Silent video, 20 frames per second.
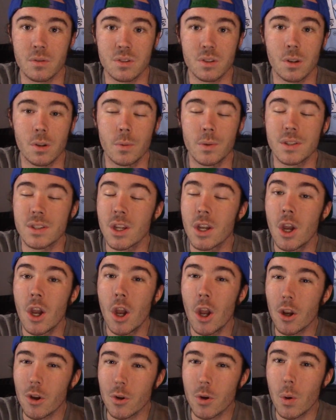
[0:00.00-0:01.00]
soloist.
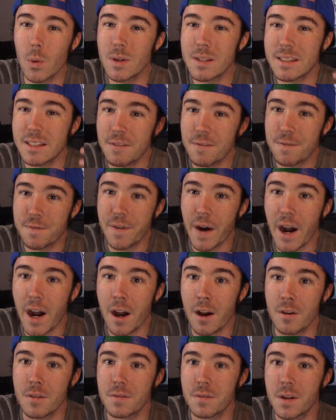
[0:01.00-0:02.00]
You're going to see
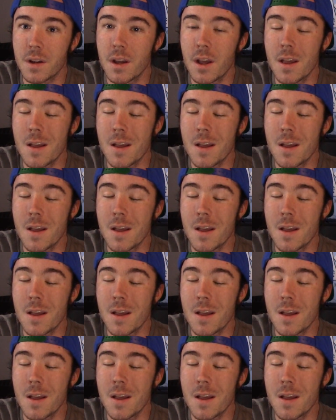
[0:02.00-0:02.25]
5